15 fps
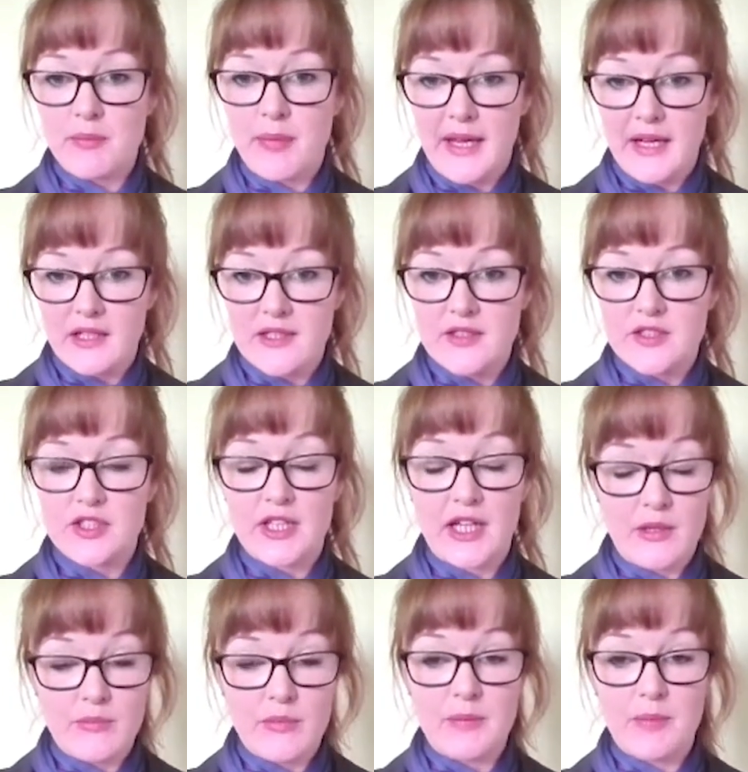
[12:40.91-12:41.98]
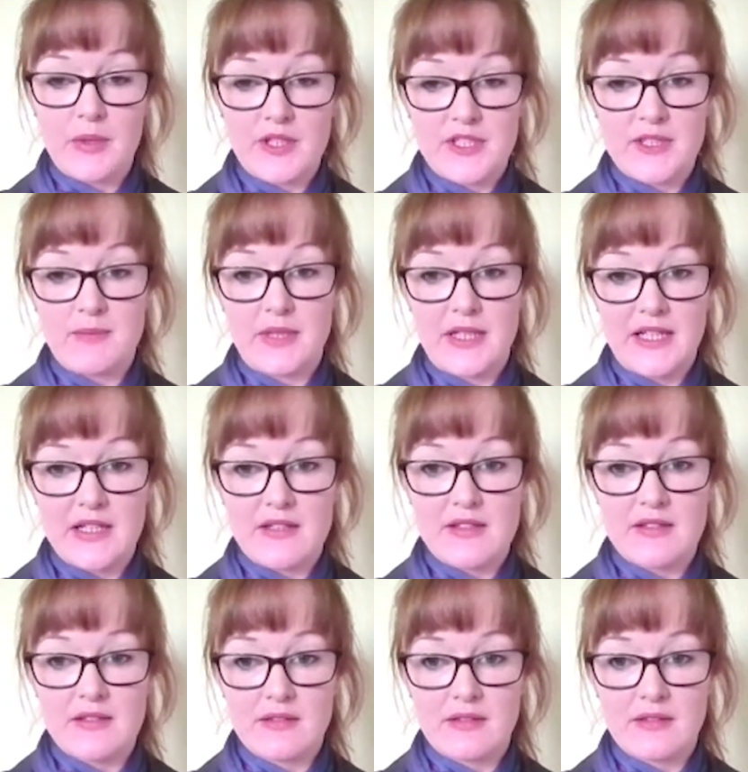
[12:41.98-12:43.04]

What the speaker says: package can be put in place.